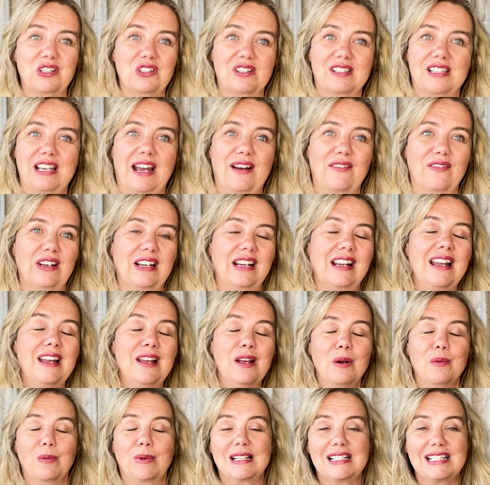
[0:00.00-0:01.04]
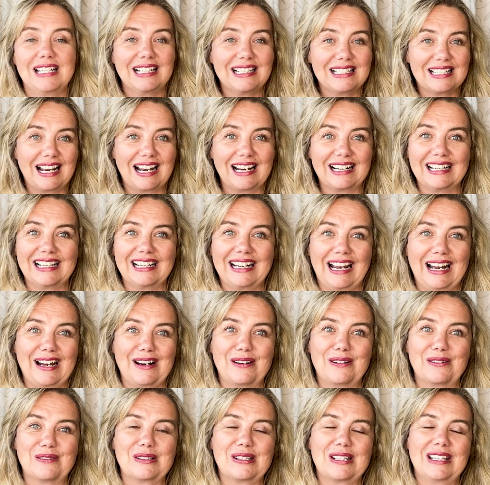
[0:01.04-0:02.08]
just having my TikTok
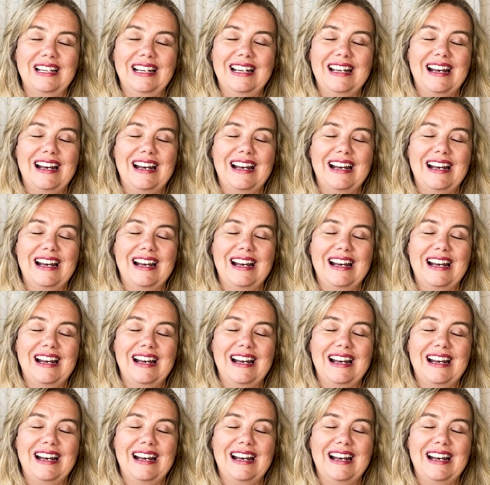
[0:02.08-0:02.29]
account